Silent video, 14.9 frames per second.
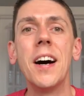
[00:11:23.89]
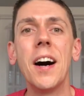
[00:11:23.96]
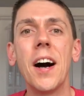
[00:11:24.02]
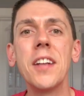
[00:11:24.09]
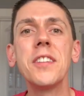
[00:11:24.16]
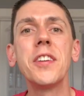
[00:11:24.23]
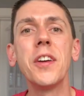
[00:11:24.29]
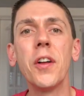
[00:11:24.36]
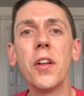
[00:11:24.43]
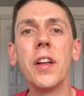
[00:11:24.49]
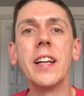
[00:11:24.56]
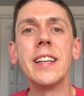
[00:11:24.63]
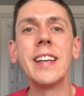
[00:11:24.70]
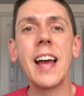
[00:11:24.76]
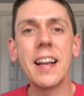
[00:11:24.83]

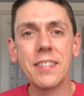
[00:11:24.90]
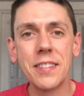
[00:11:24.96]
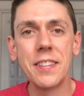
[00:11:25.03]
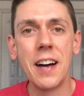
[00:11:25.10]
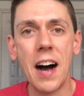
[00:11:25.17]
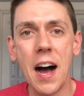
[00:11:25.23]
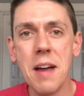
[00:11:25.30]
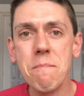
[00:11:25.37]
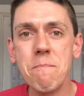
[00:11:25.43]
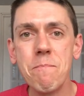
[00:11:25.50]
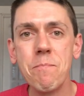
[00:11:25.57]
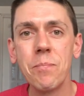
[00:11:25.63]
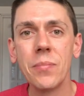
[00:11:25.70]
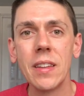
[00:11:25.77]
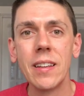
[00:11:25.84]
Until next time,
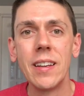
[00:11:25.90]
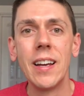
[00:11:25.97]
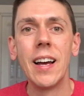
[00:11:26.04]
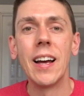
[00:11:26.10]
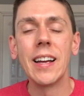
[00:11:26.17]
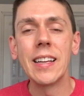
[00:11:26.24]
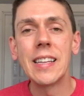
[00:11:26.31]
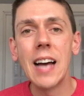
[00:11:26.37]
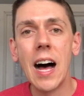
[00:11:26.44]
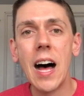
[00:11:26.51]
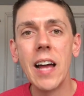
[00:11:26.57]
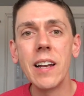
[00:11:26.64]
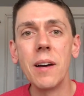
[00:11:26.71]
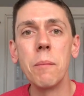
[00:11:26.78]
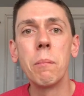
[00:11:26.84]

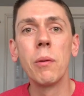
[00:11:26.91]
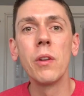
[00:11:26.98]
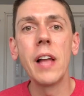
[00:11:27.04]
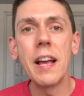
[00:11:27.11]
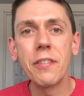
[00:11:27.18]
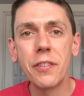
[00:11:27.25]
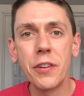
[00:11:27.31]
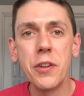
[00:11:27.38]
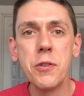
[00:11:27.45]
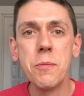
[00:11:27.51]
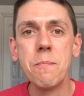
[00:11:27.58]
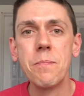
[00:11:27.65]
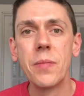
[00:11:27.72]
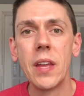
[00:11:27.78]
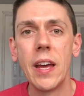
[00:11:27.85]
God bless
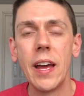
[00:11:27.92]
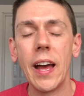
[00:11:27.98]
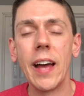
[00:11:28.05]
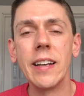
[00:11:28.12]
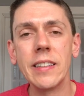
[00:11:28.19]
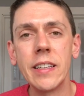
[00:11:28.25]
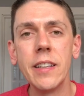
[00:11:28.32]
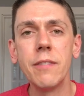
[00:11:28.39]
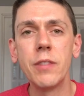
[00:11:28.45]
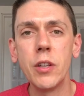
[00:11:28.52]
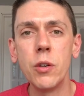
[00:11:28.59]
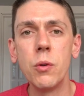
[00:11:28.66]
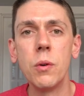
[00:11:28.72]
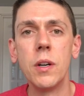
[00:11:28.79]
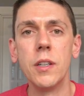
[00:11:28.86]
you and give
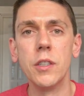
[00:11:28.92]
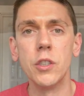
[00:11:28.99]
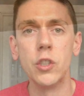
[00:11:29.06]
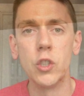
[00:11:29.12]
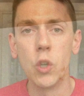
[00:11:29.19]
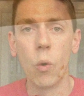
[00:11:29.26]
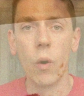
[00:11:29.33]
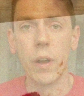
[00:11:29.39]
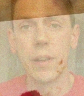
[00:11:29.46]
you joy.